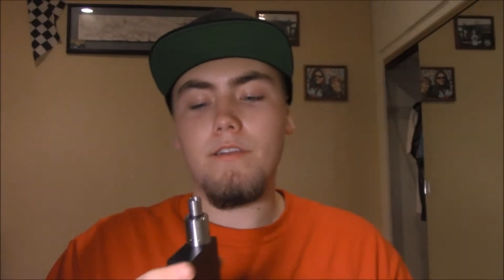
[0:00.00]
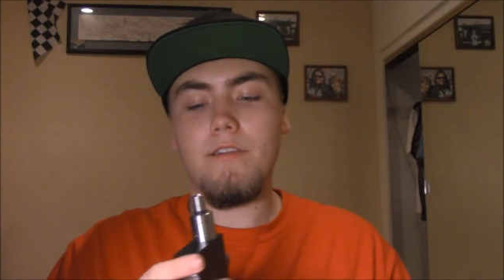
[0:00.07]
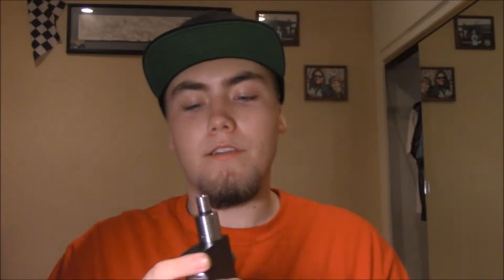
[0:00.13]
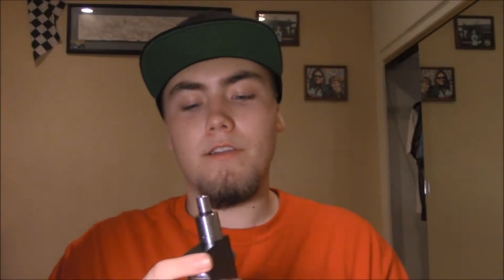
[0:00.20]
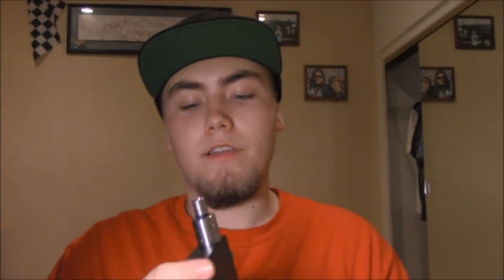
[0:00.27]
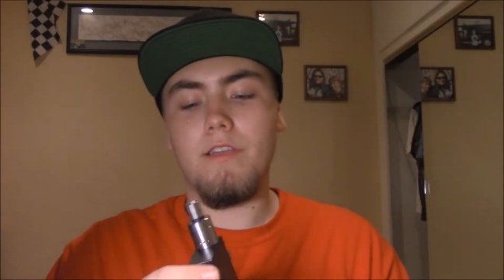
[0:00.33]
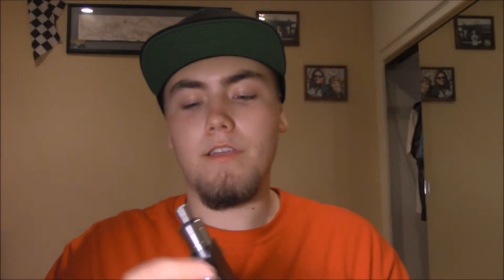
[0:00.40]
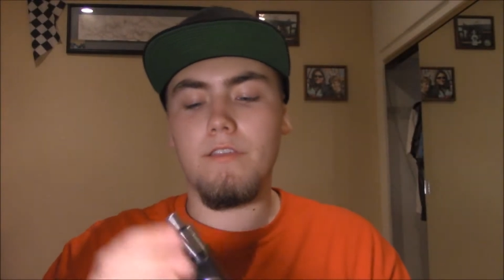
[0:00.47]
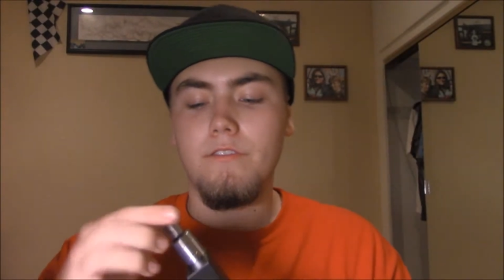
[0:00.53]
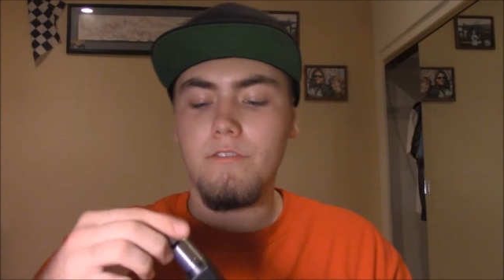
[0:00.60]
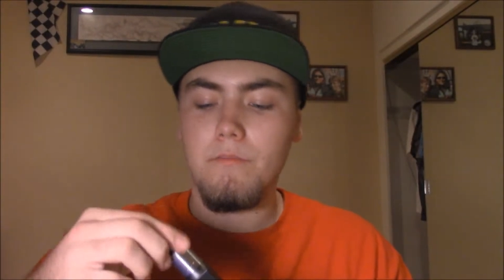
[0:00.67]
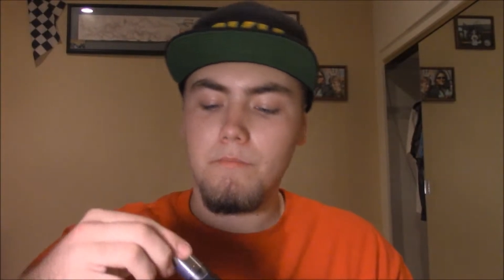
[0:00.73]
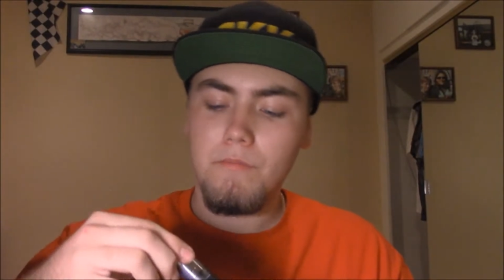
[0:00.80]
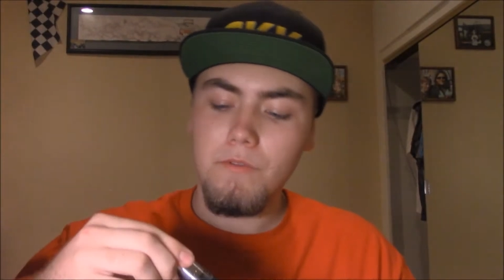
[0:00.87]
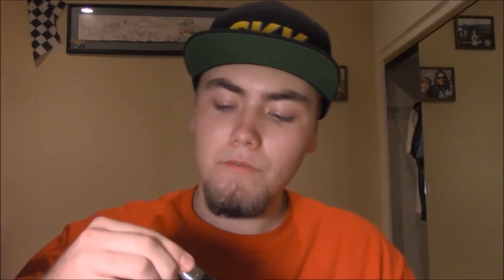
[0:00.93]
Alright guys,
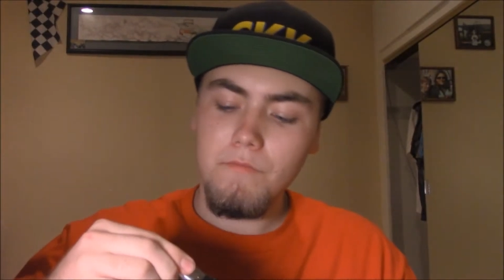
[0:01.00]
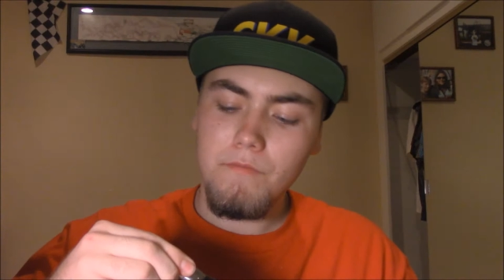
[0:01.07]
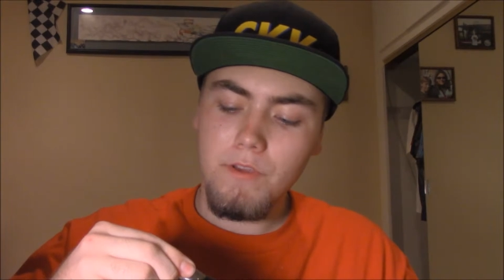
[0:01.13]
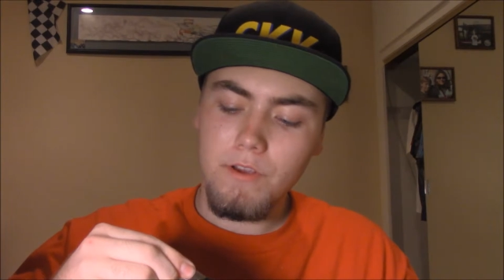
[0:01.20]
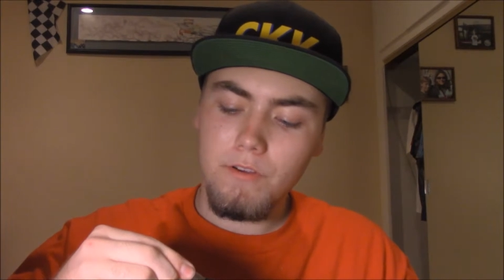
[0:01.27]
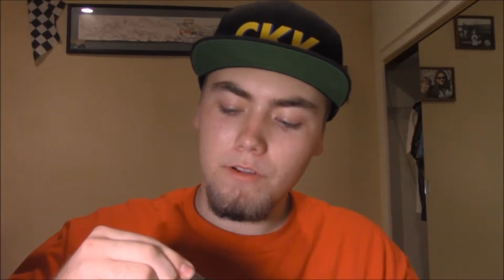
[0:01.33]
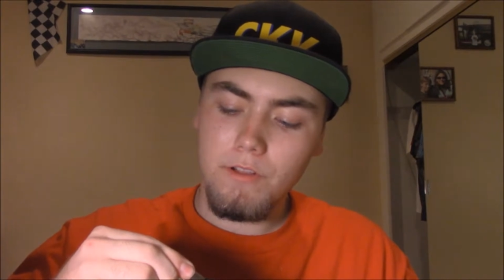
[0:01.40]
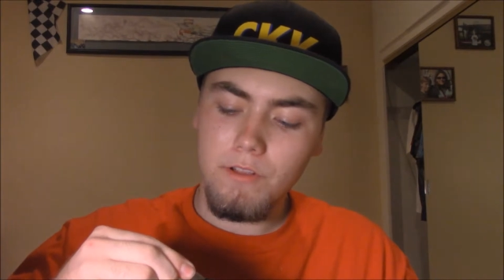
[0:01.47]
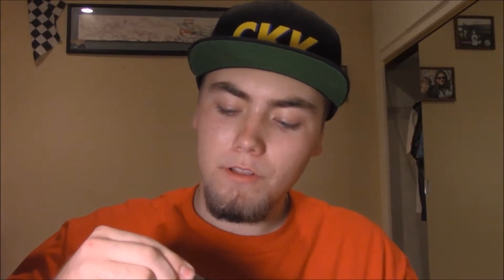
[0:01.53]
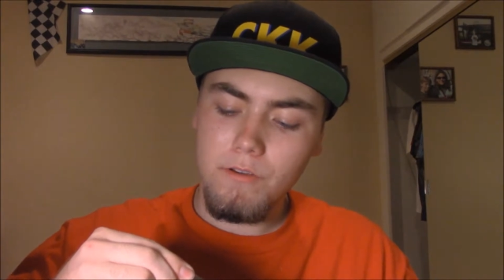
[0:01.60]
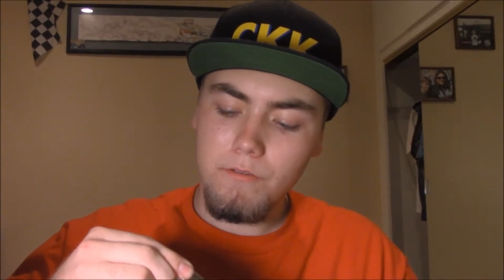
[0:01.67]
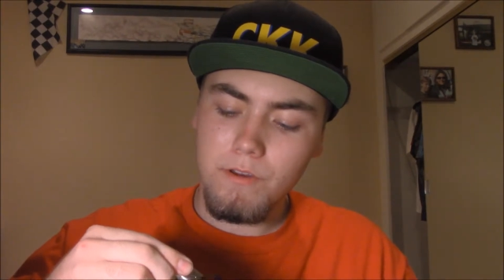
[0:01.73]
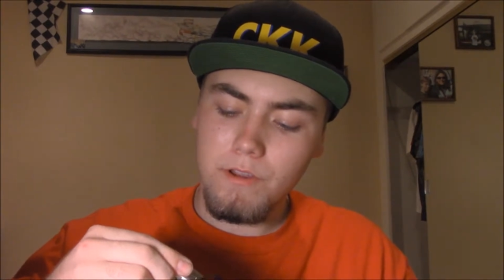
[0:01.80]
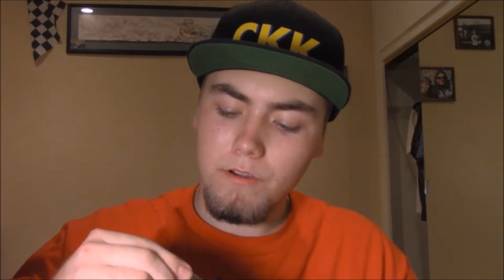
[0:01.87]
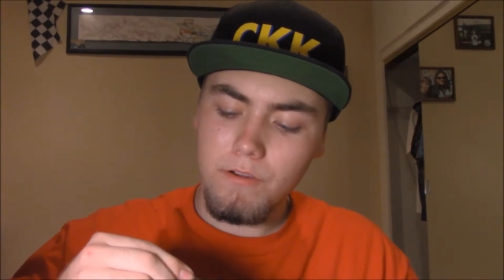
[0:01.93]
so the Plumeveil
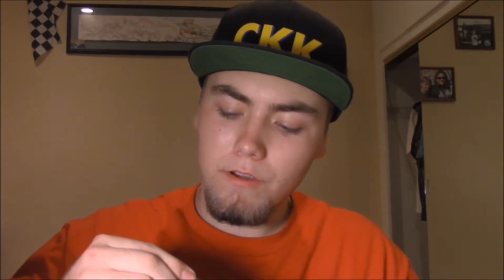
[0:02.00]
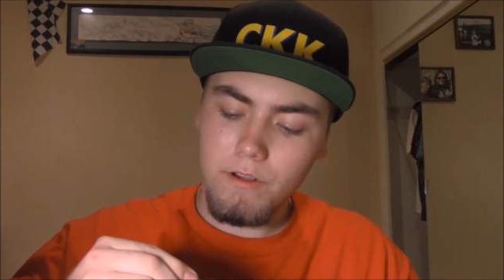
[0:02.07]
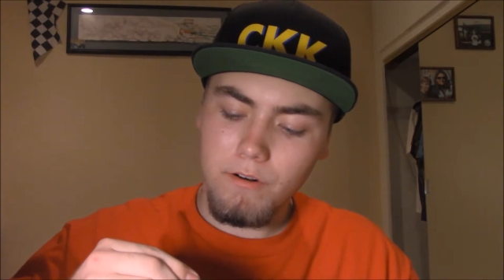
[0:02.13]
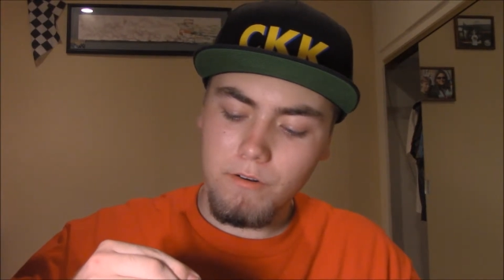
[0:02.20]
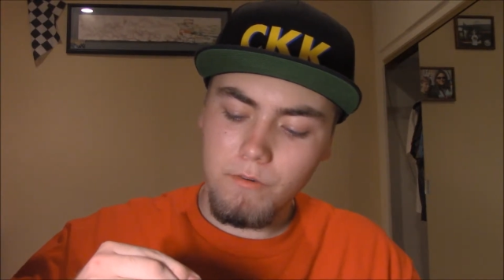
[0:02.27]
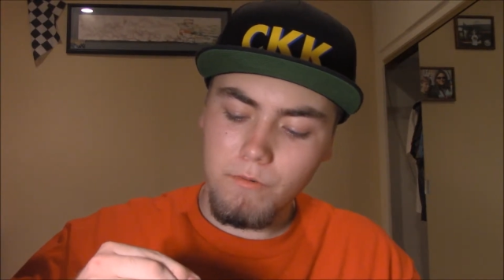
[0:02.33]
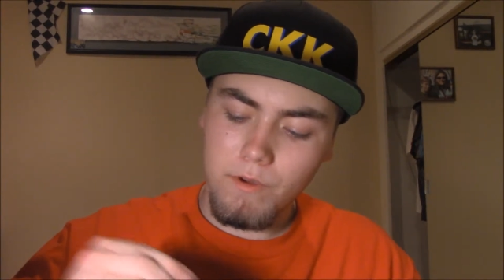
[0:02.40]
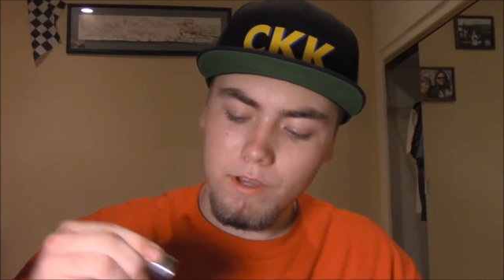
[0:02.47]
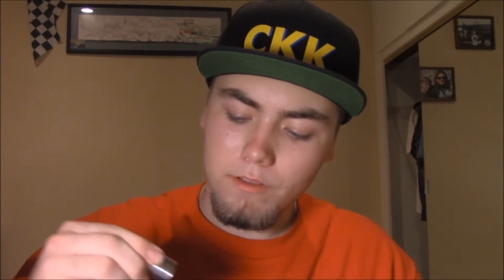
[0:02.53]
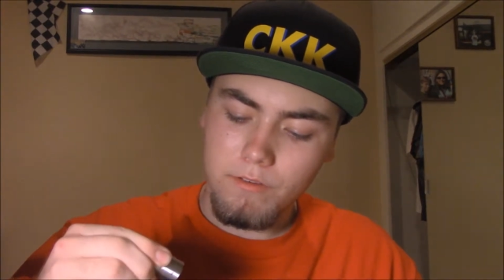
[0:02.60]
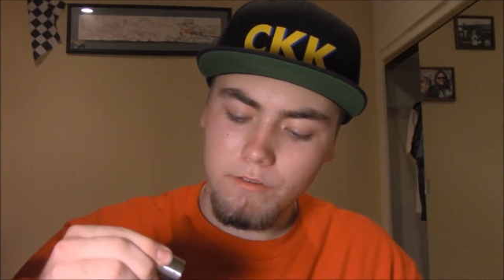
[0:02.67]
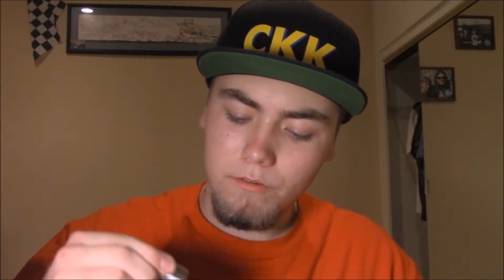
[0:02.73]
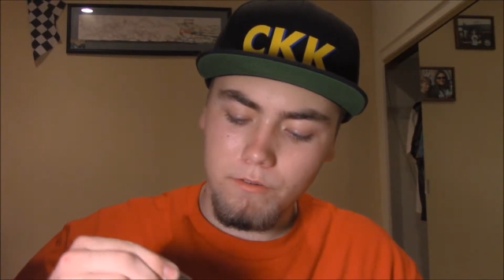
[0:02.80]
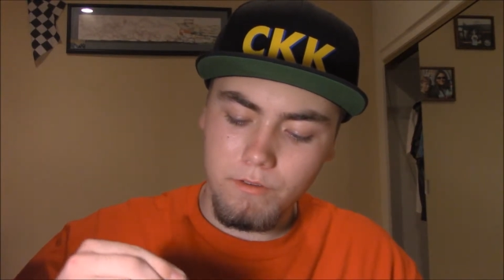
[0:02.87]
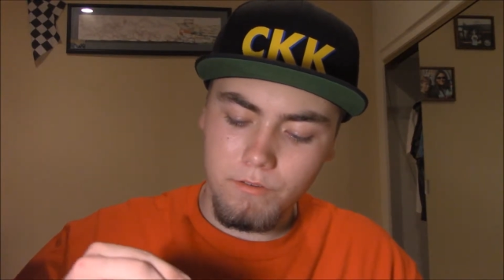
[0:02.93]
Clone here, I don't know why it's
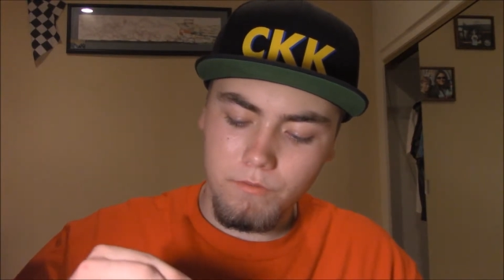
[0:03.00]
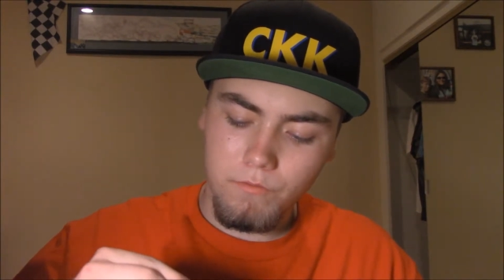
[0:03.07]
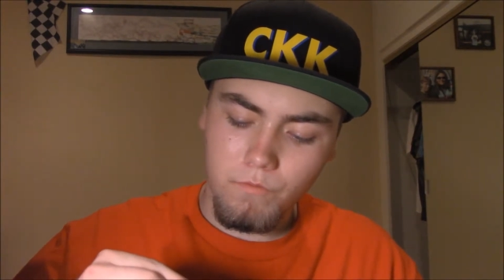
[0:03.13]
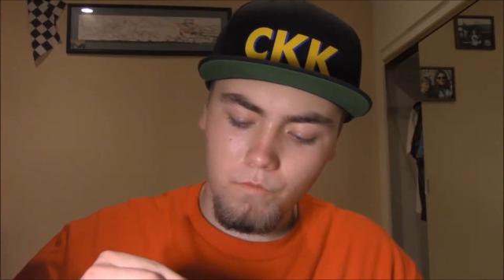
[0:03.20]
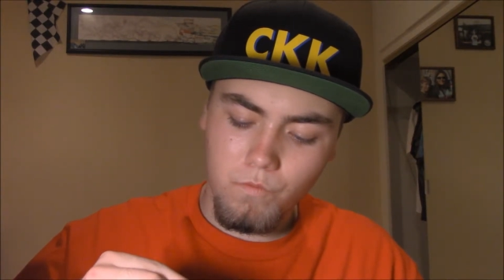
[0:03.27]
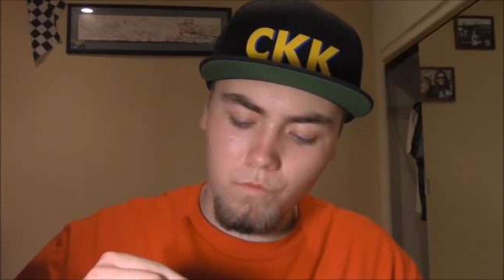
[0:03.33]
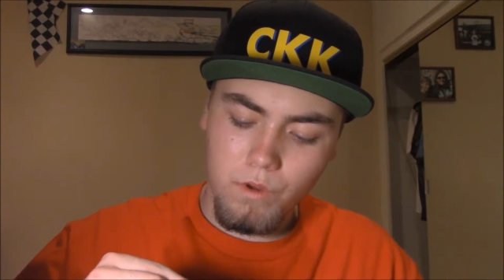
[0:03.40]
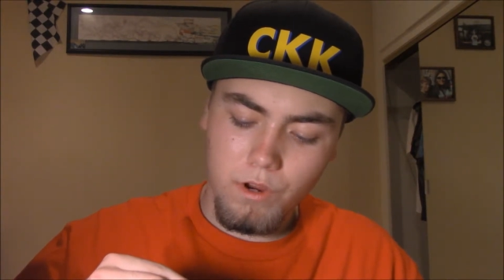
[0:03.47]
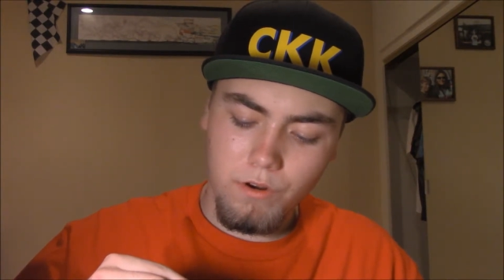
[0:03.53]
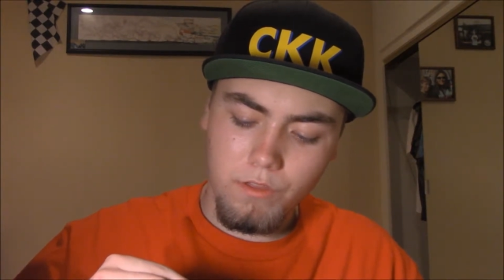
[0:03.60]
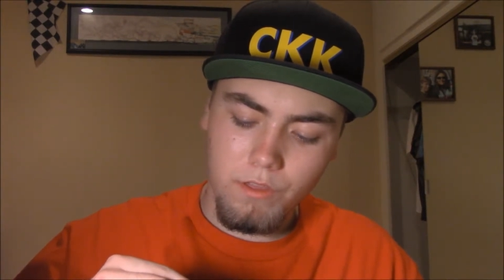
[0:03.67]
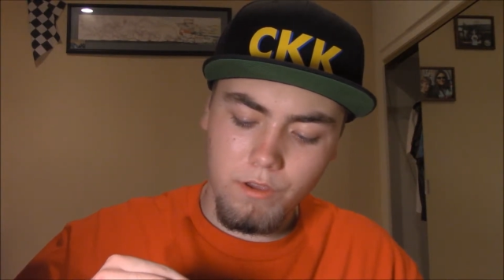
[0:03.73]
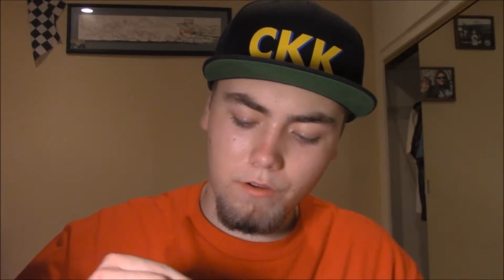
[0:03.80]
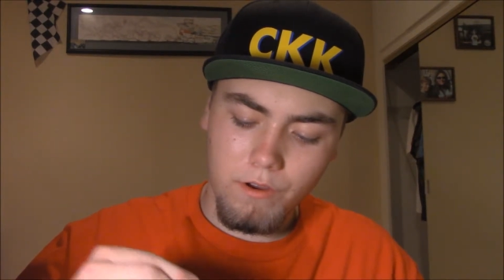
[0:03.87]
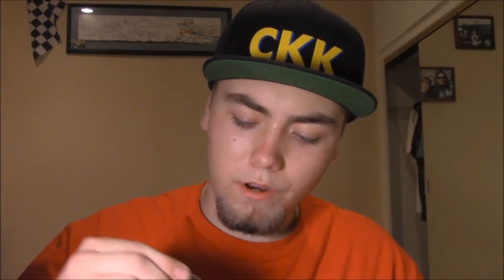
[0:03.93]
doing this weird
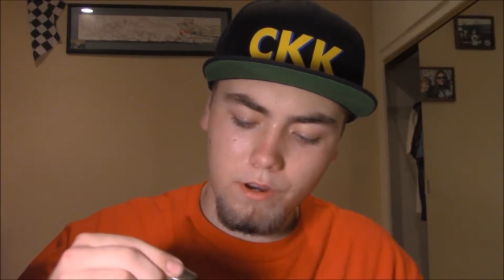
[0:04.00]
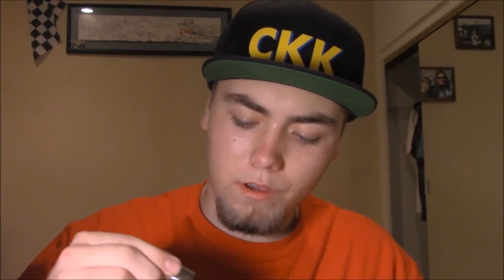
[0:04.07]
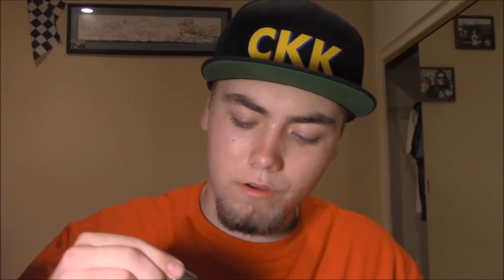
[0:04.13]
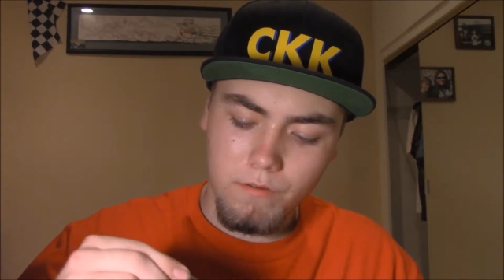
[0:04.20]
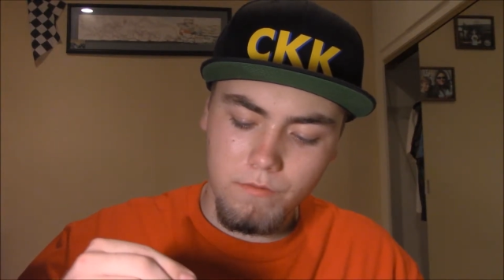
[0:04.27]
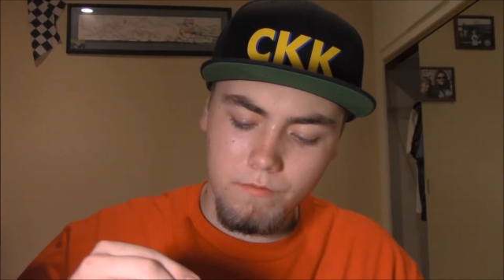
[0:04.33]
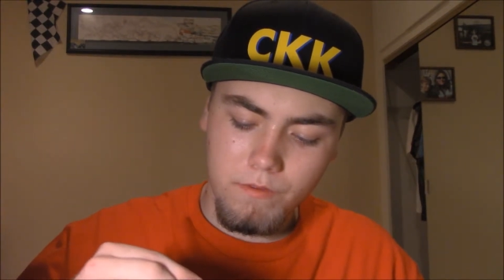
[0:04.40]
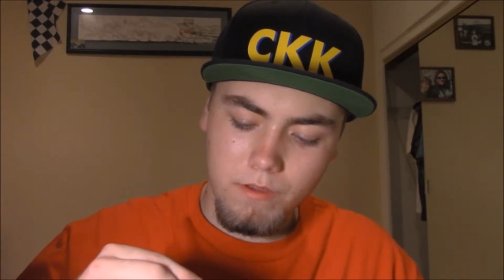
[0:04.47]
thing right now,